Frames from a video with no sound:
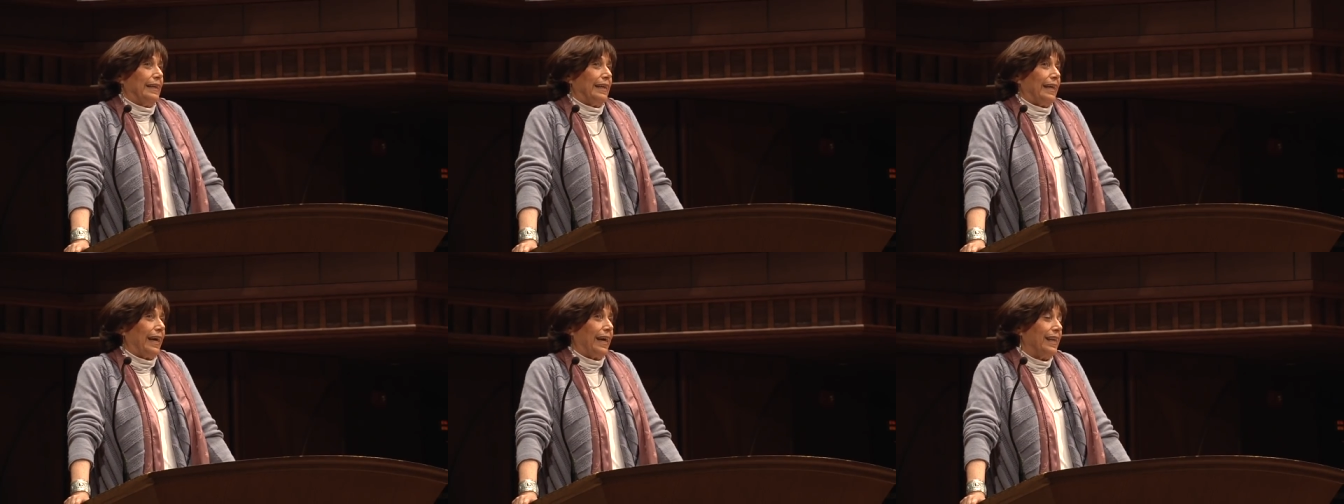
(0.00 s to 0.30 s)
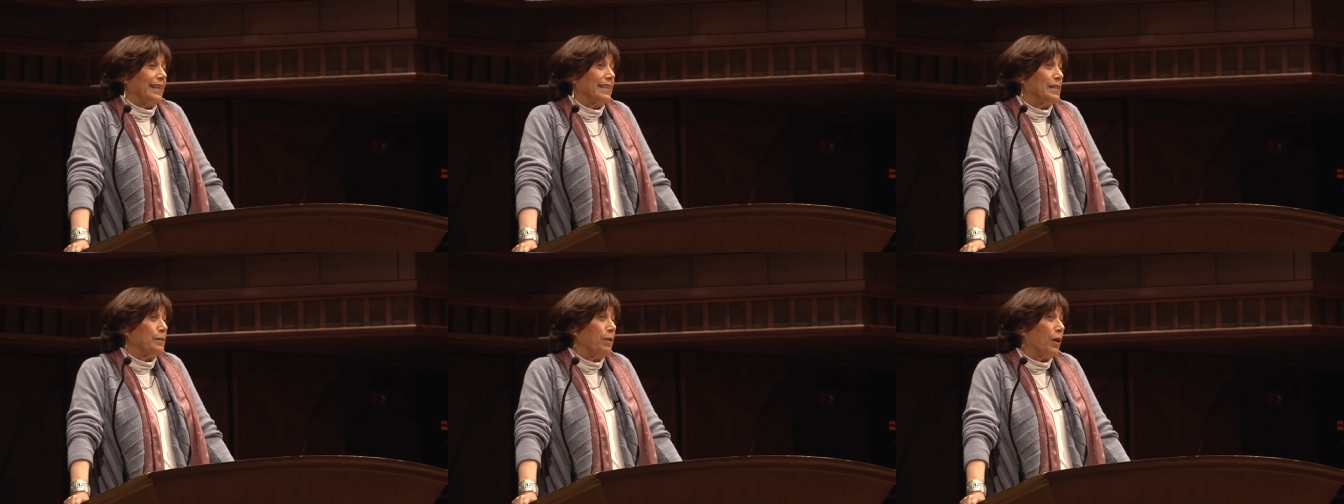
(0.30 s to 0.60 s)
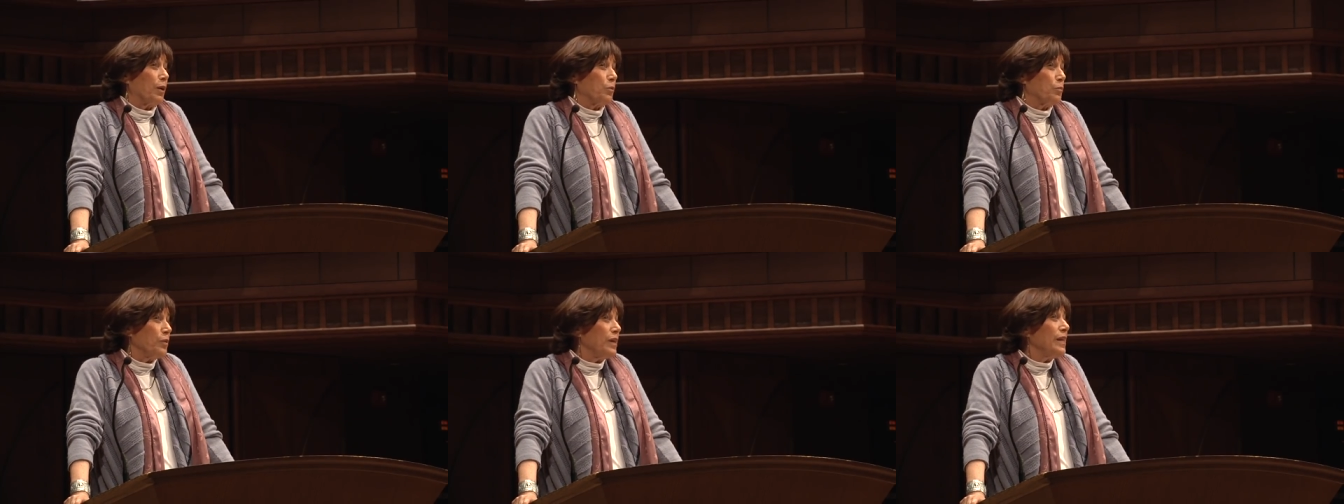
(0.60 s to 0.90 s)
And it's
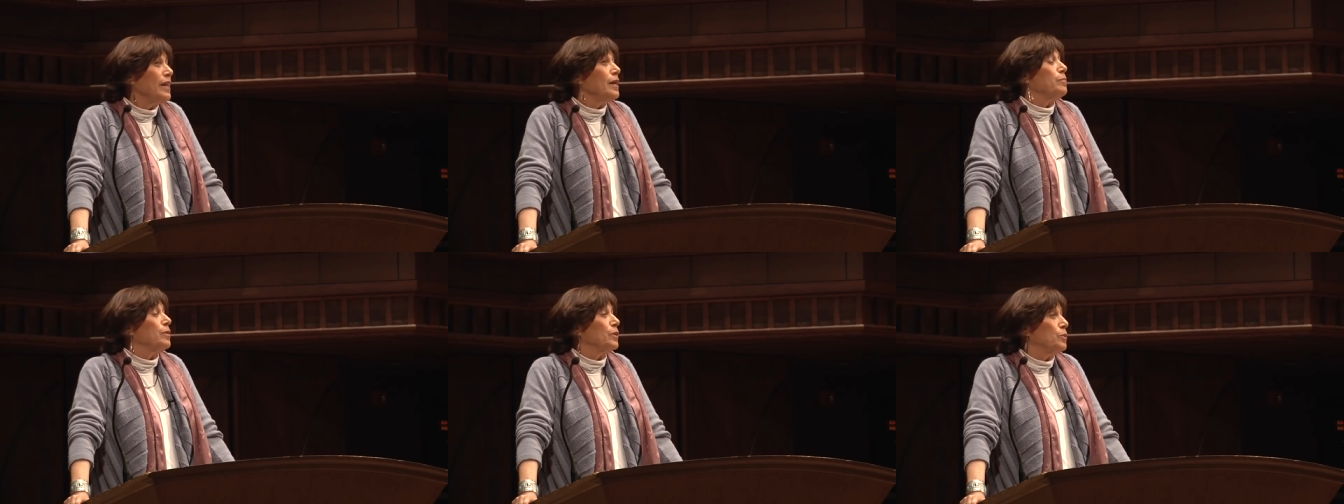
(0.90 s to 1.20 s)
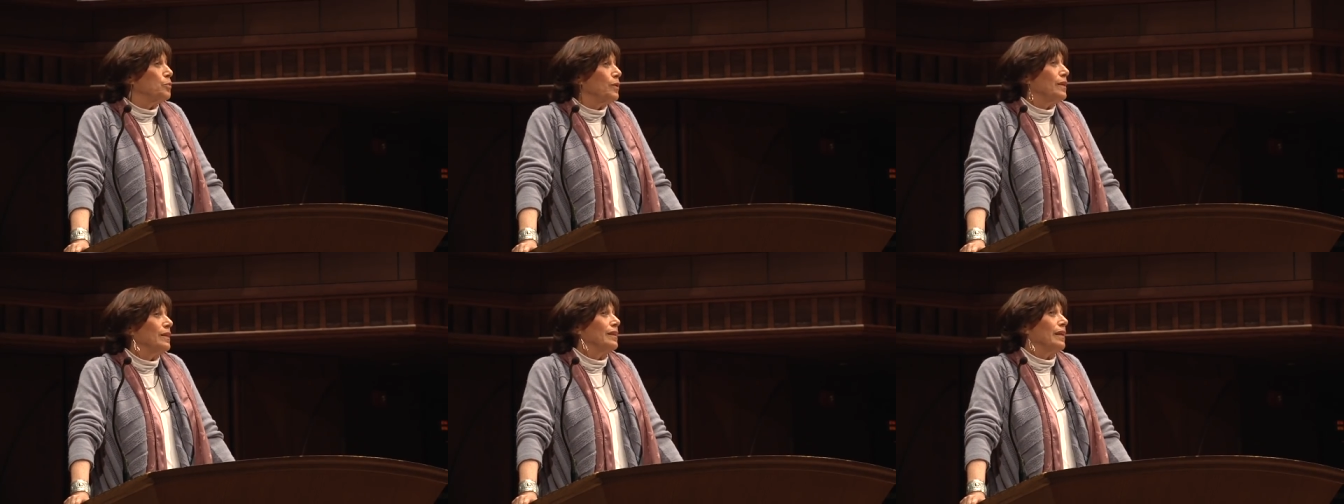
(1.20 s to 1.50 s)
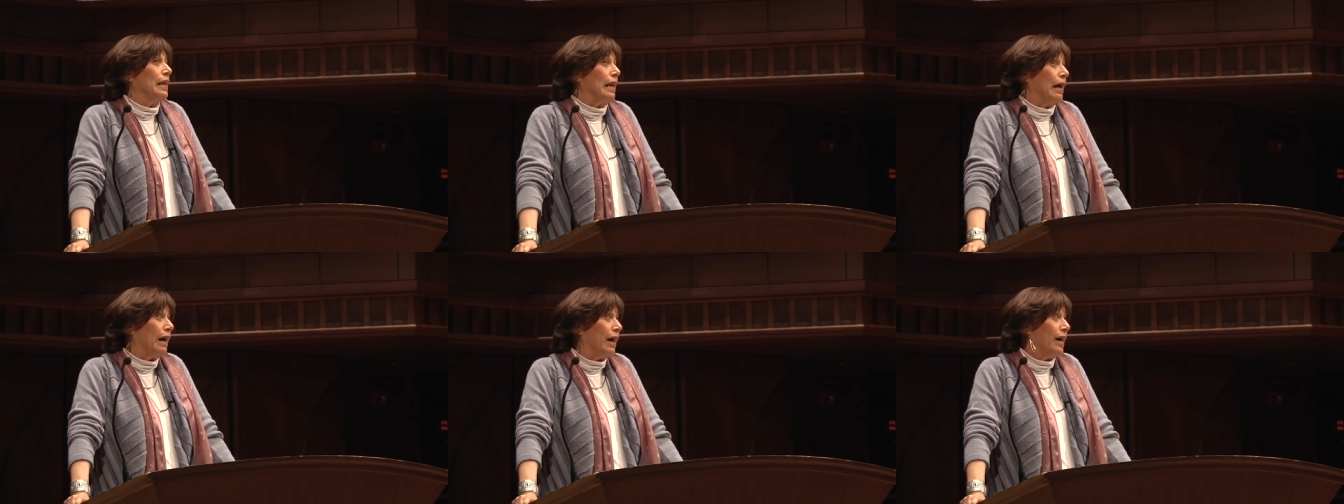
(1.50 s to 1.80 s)
about reading between the
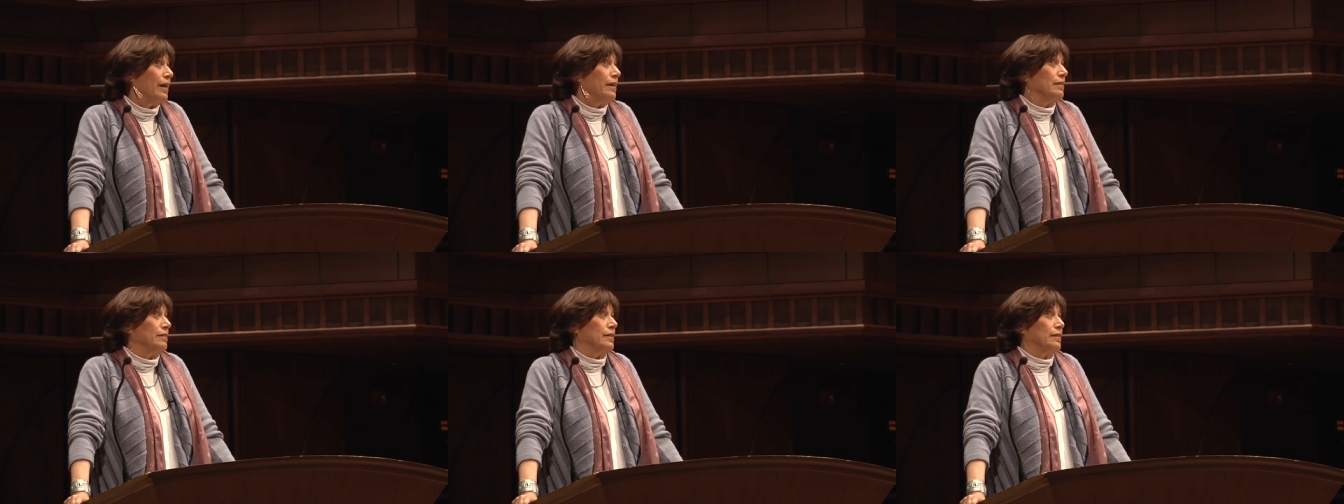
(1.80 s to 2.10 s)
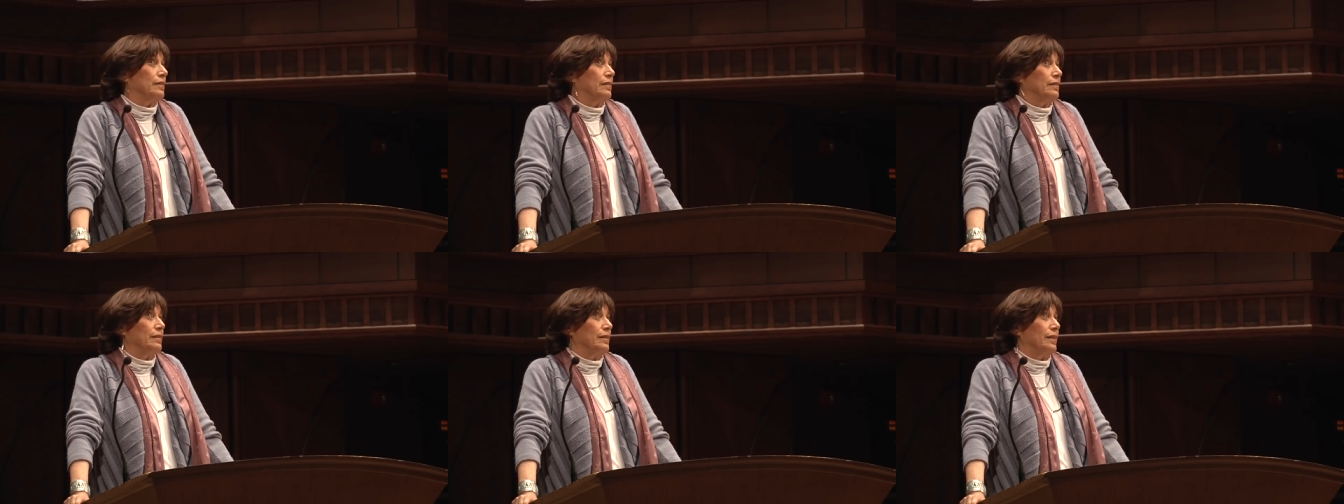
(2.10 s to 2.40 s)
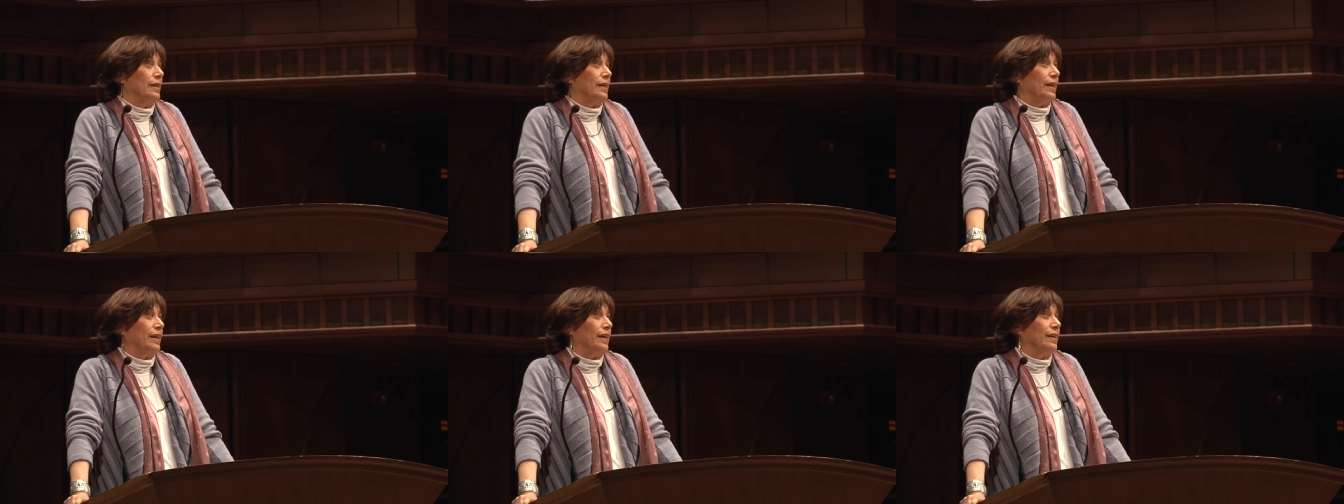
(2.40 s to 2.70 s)
lines
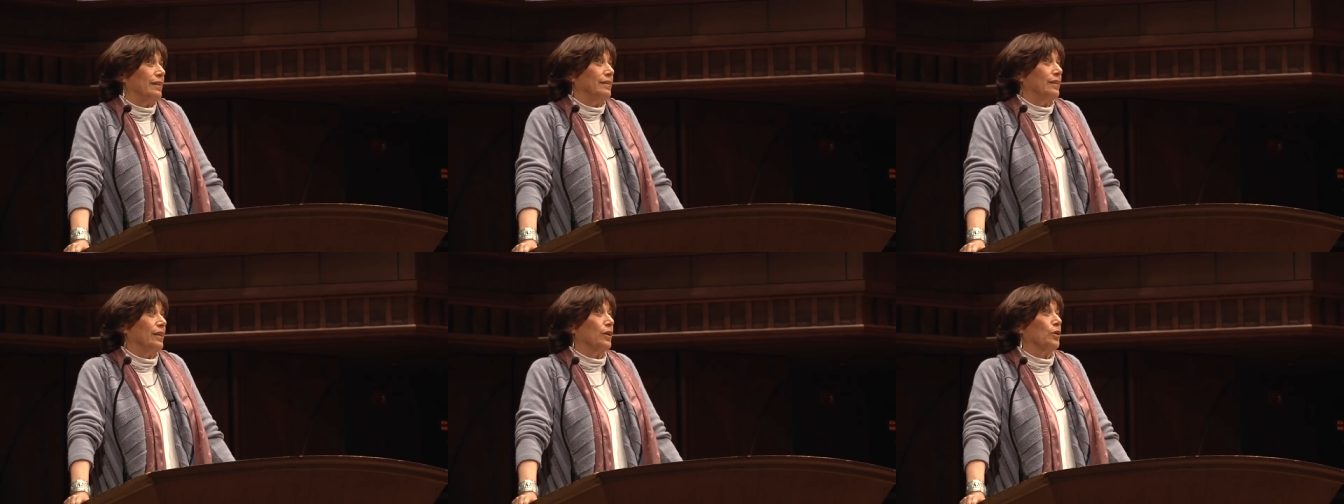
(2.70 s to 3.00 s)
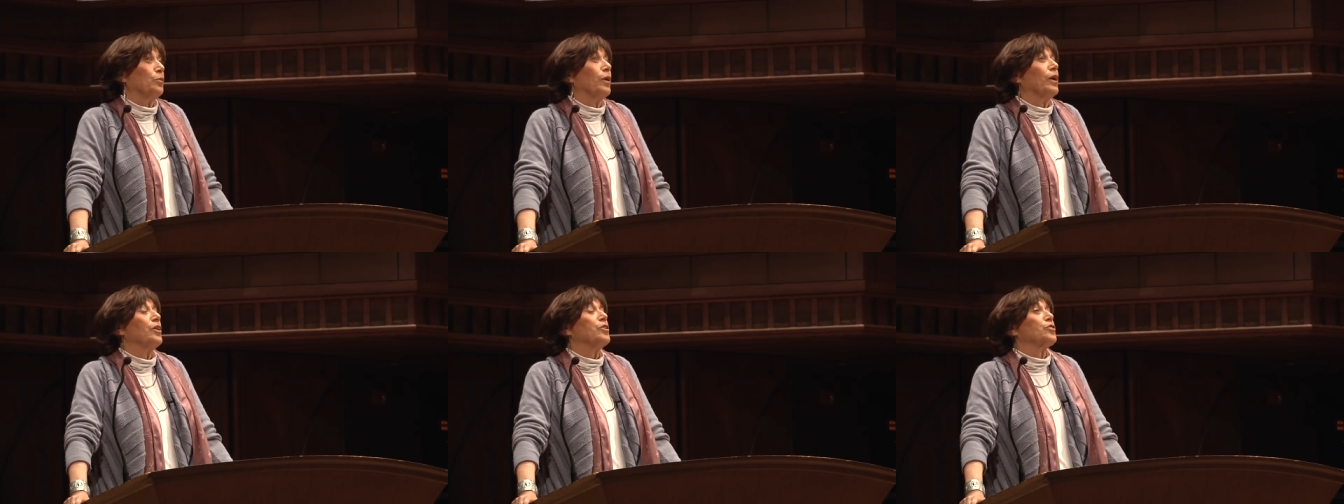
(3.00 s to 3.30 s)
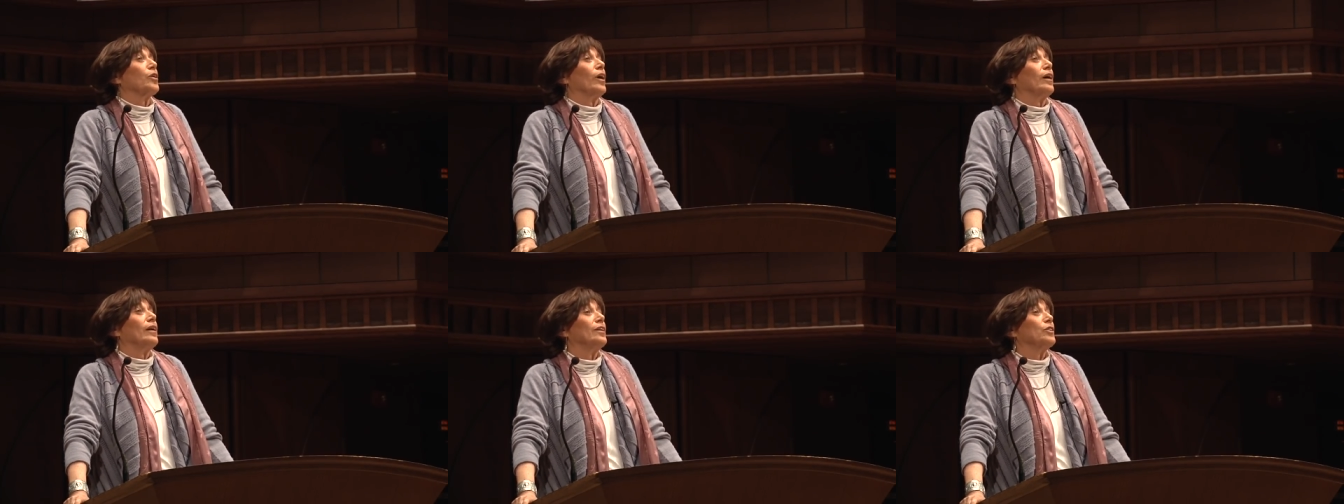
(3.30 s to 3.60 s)
and the great
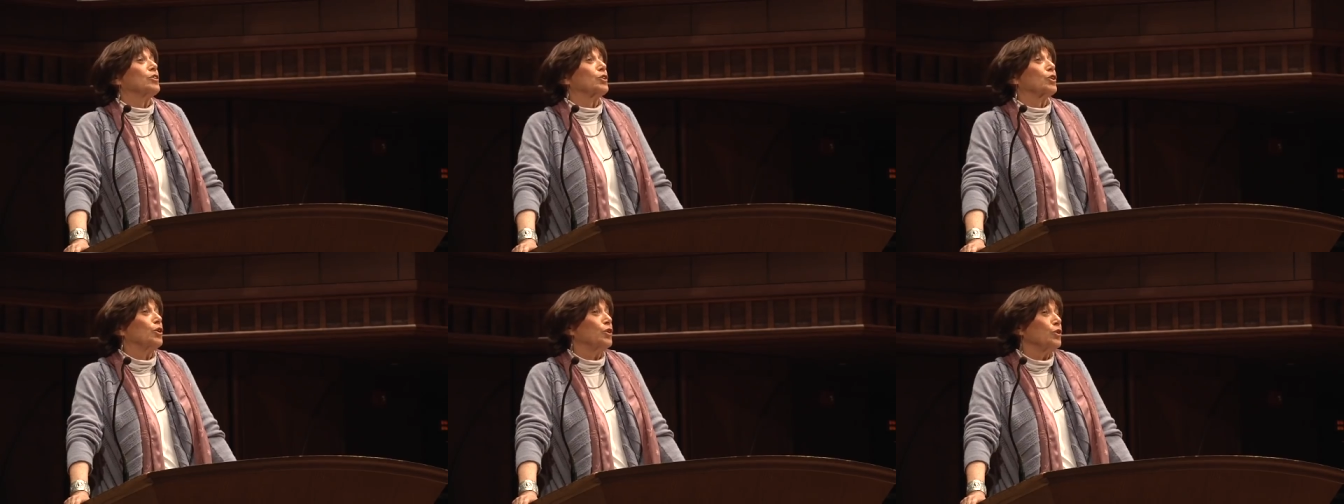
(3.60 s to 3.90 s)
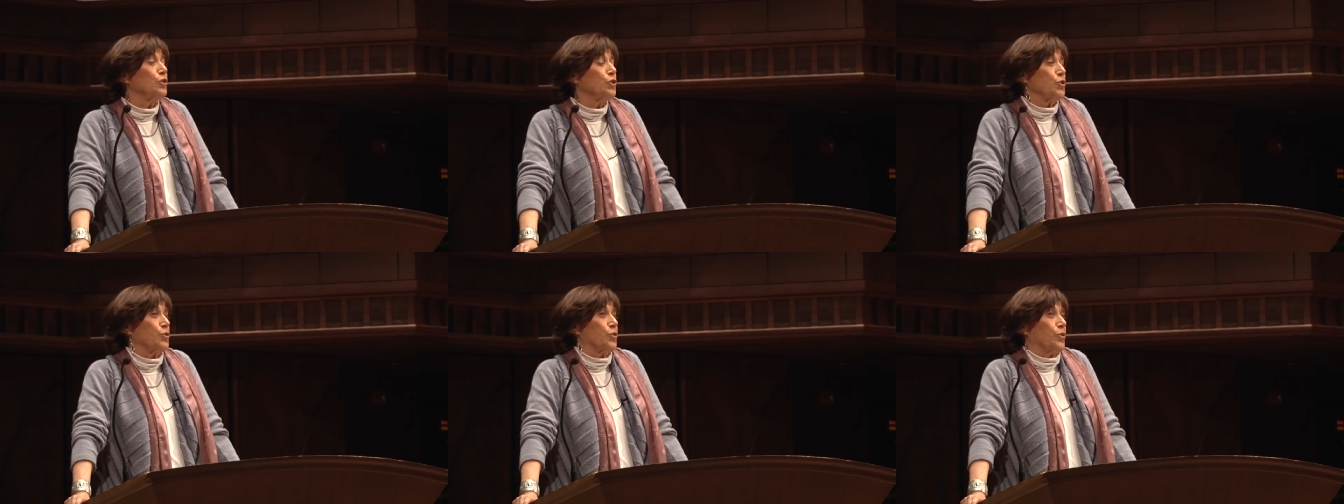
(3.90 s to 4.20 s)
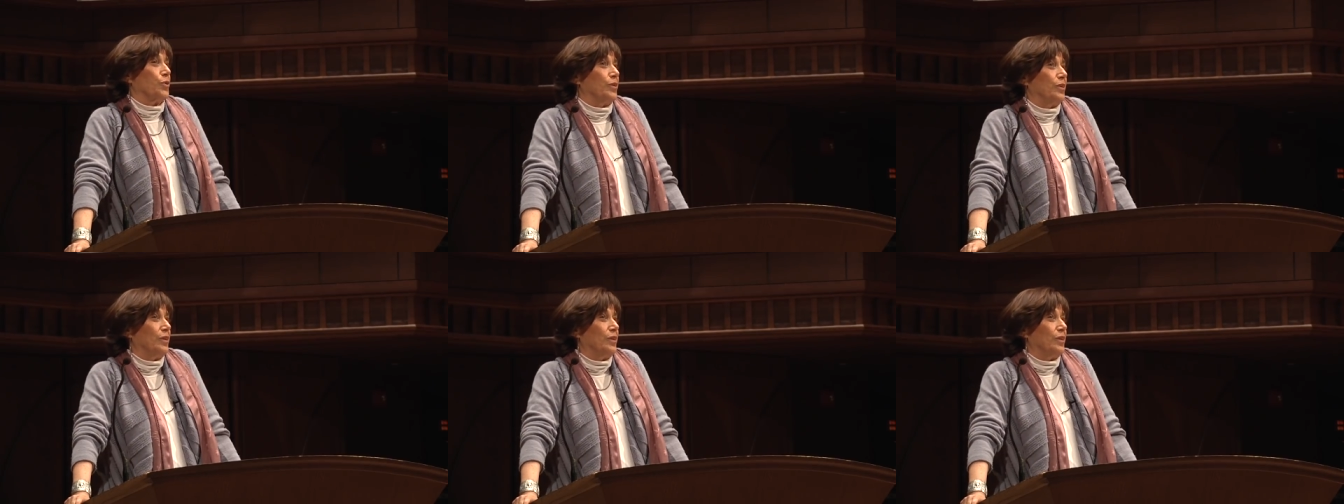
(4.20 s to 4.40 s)
Chinese culture